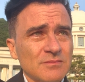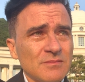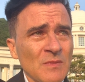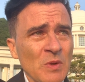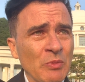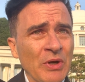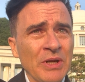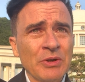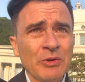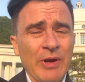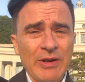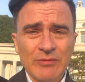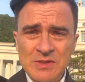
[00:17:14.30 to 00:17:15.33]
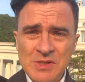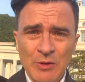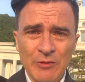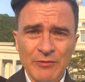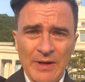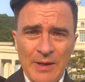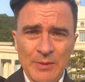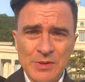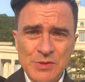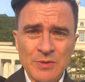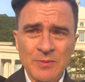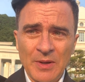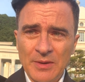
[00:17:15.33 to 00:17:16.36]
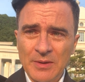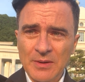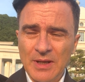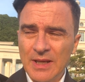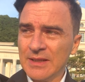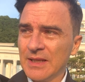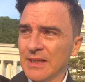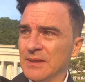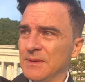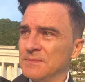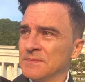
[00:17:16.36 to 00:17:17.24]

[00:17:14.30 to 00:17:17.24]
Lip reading: bring a great result for our true Mother. And then